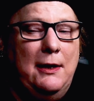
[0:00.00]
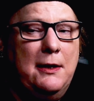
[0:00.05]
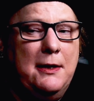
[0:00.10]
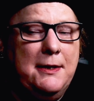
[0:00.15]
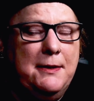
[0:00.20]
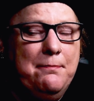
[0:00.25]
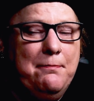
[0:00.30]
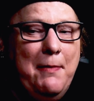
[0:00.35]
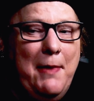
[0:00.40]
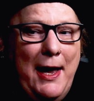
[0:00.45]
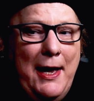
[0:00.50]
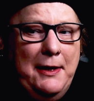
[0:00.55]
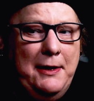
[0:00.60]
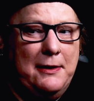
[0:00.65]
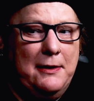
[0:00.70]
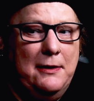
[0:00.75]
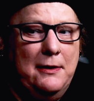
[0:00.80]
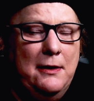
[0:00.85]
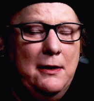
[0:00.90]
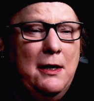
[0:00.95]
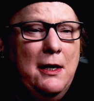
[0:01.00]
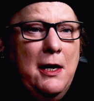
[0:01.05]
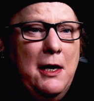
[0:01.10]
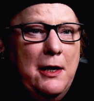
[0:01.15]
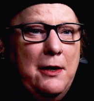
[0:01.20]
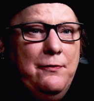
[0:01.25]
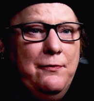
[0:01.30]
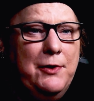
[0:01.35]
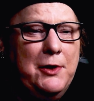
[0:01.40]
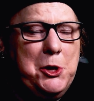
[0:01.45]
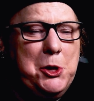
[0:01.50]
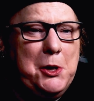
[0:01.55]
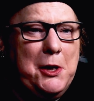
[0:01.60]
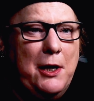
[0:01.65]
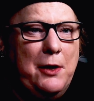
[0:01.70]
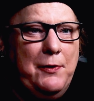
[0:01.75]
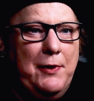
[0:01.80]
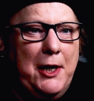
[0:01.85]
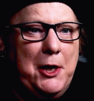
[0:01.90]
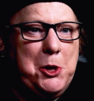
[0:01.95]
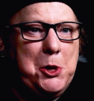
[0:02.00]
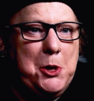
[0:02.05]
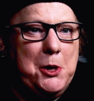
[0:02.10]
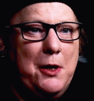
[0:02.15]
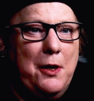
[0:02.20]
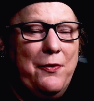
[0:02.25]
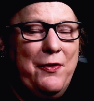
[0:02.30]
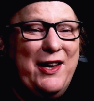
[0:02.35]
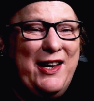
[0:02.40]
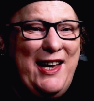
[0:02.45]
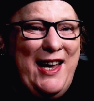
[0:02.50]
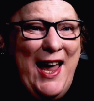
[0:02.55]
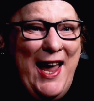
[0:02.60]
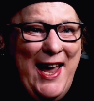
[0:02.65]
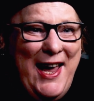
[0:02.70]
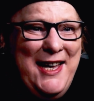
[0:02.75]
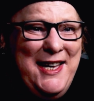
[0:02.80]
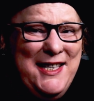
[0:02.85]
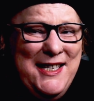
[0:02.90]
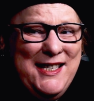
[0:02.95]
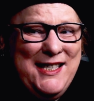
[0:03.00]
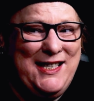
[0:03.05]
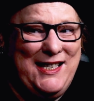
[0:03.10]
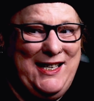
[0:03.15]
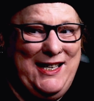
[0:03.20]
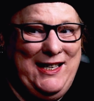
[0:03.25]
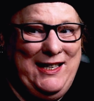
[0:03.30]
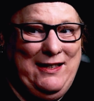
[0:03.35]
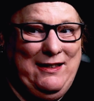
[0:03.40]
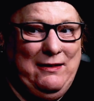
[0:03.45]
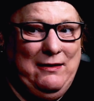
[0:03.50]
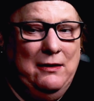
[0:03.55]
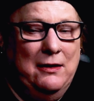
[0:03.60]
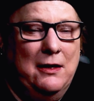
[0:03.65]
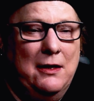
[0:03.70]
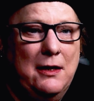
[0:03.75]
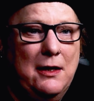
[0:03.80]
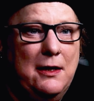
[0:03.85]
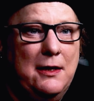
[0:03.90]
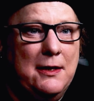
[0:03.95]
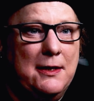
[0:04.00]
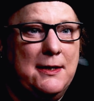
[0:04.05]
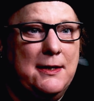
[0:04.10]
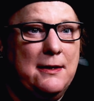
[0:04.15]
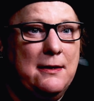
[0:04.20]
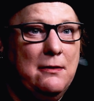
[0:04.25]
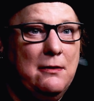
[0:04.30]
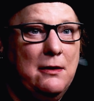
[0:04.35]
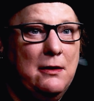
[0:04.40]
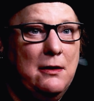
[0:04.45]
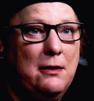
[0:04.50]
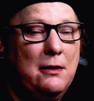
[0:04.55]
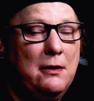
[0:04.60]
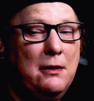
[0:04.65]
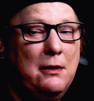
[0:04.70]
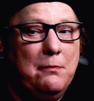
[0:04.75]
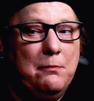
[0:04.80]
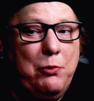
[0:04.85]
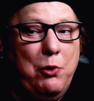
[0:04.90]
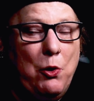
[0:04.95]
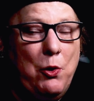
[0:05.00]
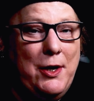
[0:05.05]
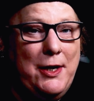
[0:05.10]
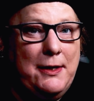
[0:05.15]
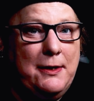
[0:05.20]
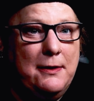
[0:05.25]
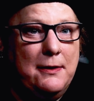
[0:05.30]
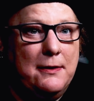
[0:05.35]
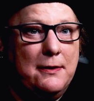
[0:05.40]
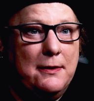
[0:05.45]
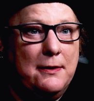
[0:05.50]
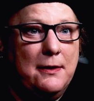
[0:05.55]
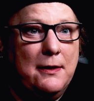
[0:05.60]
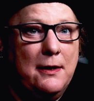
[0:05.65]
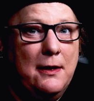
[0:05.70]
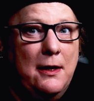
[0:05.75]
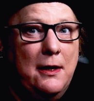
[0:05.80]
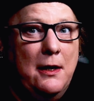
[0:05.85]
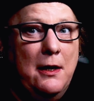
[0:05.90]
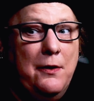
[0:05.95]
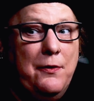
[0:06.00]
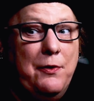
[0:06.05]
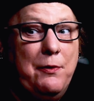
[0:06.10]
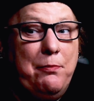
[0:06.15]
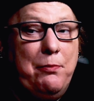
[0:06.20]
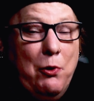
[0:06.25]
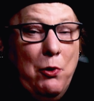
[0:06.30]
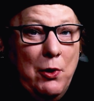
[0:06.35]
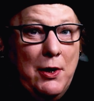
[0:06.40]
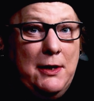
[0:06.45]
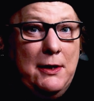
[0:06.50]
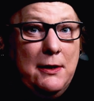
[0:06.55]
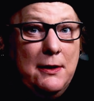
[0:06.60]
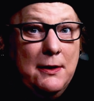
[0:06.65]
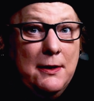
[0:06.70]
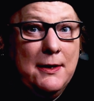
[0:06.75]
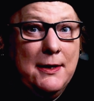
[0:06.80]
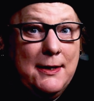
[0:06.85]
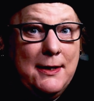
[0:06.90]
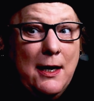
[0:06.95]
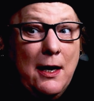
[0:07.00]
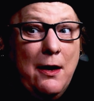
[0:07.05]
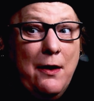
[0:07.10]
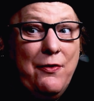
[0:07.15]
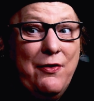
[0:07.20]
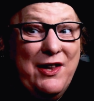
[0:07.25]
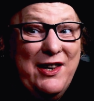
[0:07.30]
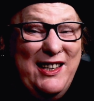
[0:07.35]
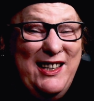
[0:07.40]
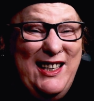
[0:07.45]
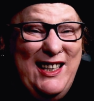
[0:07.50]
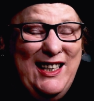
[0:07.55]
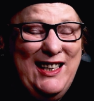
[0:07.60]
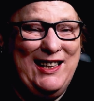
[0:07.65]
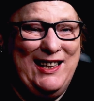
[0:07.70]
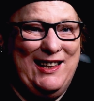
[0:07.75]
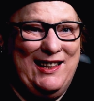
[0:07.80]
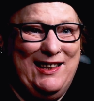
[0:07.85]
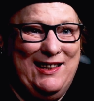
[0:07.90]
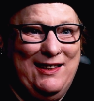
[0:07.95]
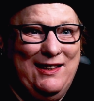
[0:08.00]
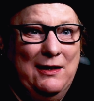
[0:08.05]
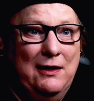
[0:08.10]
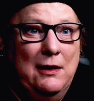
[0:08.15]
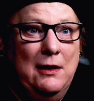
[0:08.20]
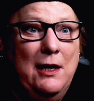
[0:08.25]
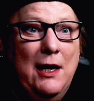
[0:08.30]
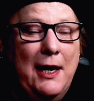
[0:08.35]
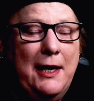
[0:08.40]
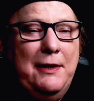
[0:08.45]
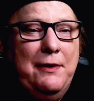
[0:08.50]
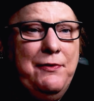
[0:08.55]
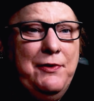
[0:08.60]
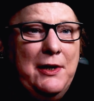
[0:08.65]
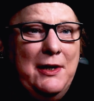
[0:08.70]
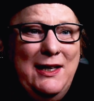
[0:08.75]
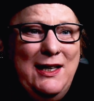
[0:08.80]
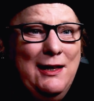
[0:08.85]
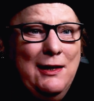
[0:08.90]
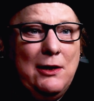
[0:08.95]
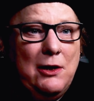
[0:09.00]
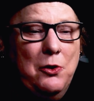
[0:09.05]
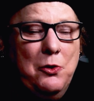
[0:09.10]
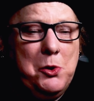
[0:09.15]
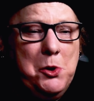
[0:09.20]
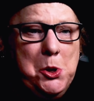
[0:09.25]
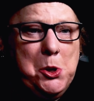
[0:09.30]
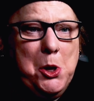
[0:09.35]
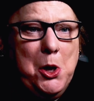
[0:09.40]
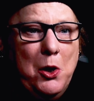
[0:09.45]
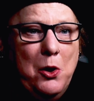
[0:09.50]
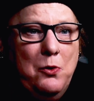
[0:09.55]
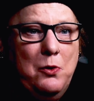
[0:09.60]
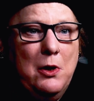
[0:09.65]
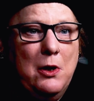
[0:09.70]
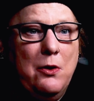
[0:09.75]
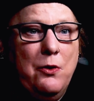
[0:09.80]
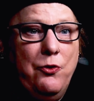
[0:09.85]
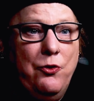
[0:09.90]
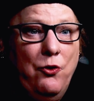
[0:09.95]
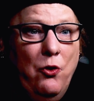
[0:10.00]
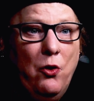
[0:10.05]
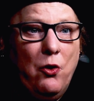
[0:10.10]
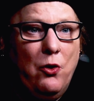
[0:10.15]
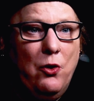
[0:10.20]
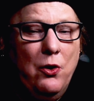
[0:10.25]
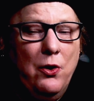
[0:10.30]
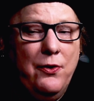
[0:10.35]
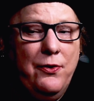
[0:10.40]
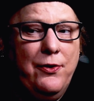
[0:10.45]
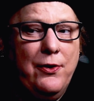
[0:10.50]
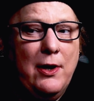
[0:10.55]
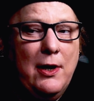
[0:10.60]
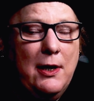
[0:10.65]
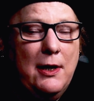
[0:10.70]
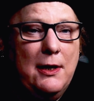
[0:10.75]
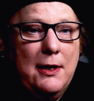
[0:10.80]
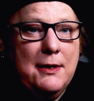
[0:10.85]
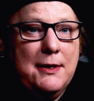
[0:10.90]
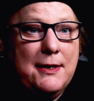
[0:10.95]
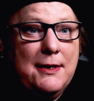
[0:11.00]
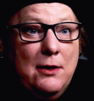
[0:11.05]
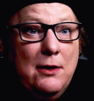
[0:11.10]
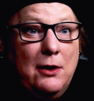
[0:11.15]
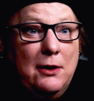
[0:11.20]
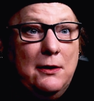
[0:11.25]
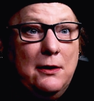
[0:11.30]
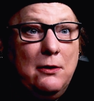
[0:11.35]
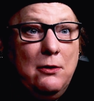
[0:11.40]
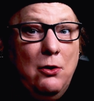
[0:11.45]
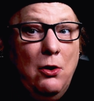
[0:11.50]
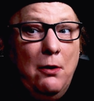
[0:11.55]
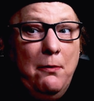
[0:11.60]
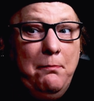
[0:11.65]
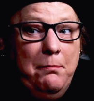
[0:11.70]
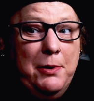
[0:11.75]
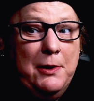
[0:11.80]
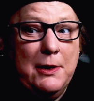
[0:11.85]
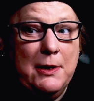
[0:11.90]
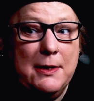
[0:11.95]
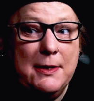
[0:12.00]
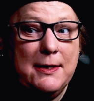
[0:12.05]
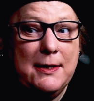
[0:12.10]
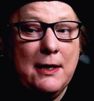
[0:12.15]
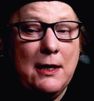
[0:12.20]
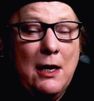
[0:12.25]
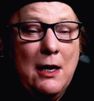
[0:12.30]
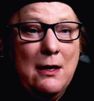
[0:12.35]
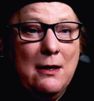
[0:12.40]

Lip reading: it doesn't matter in which direction the casing is pointed. The point is the needle. And if the needle don't show north, it's not a compass.